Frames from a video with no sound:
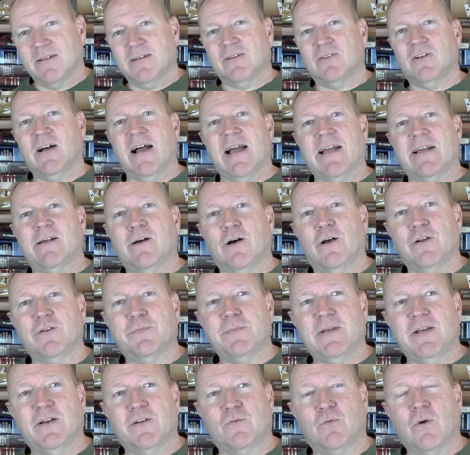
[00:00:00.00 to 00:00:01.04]
Client
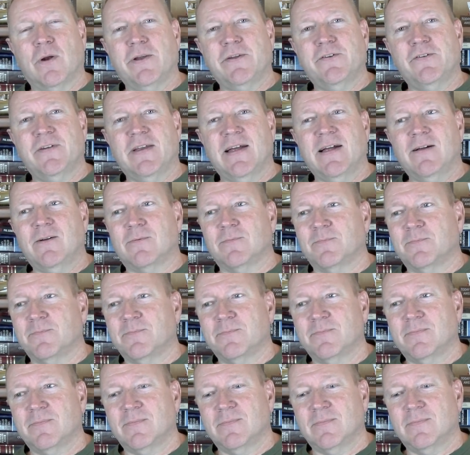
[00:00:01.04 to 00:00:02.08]
calls me, goes, what do I do now?
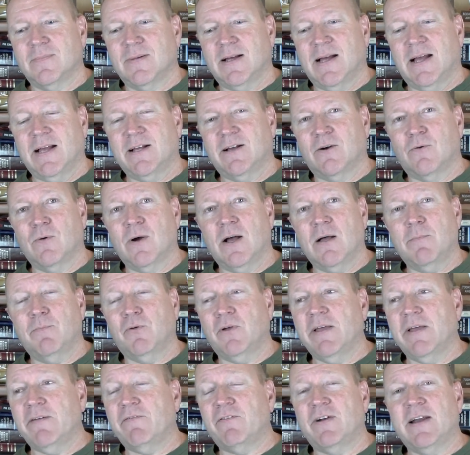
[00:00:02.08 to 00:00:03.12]
I go, well,
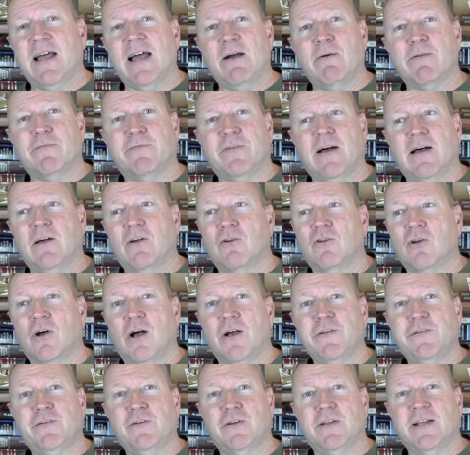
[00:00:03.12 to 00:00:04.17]
believe it or not, we filed a
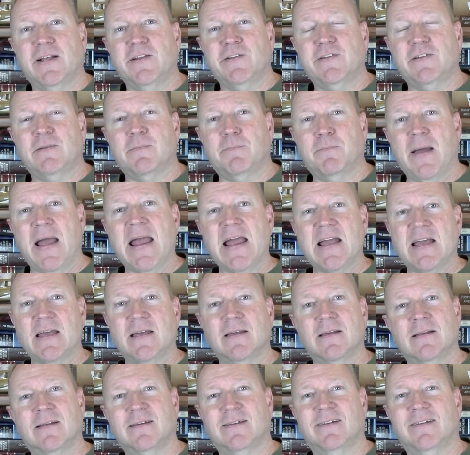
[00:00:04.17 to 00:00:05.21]
lawsuit against the
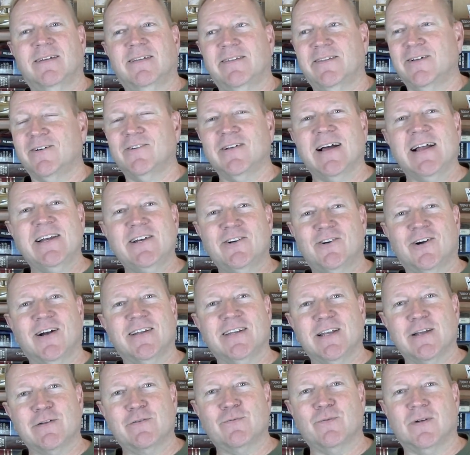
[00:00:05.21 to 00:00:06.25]
bank, the lender
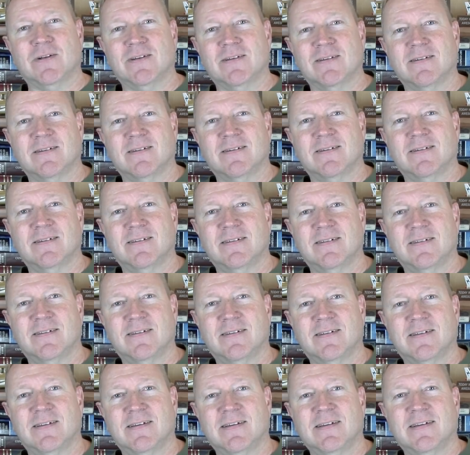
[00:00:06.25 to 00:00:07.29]
on this one.
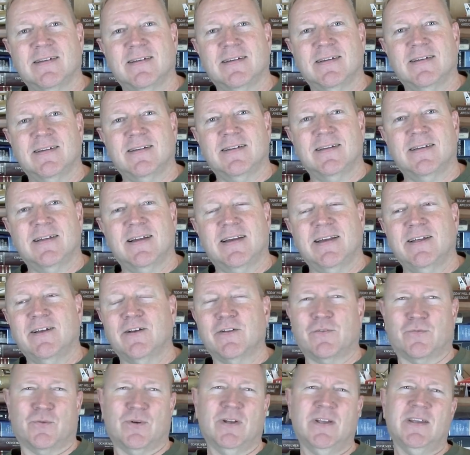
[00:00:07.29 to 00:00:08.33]
And he
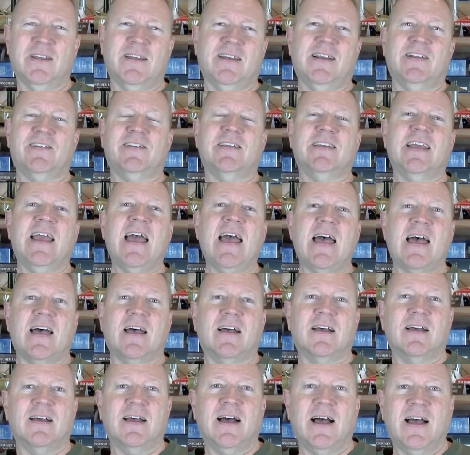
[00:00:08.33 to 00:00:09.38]
goes, really? I said, yeah.
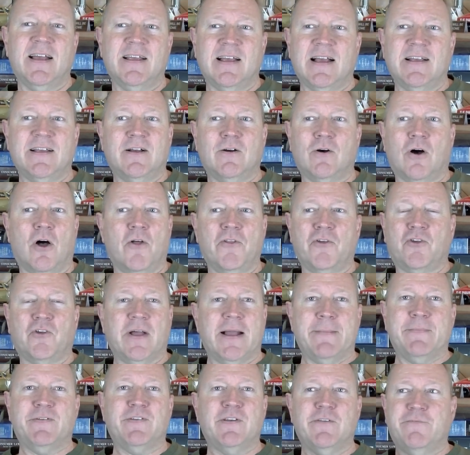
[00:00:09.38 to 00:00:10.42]
I go, all the
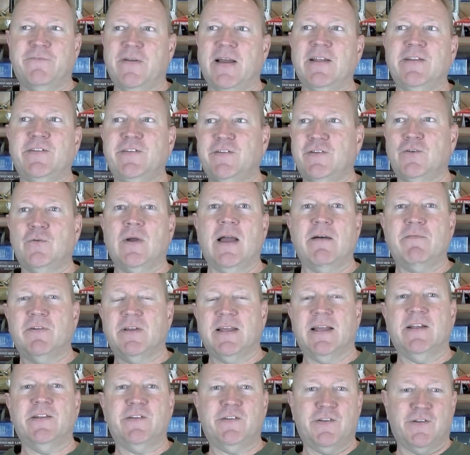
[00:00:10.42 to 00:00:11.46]
claims and defenses you have
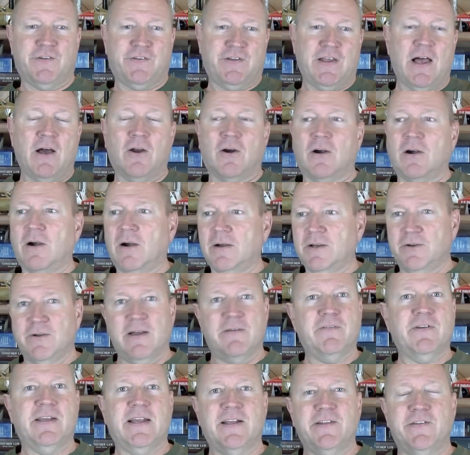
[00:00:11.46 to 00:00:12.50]
against the seller, you
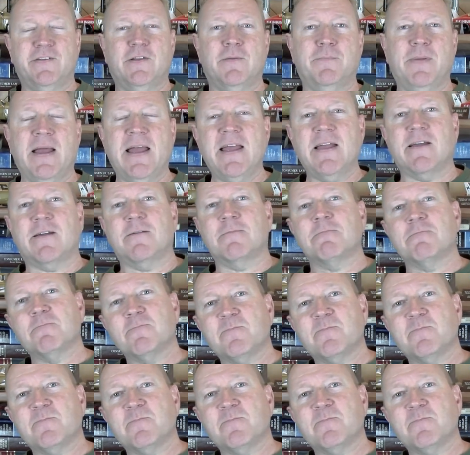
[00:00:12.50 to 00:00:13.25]
have against the bank.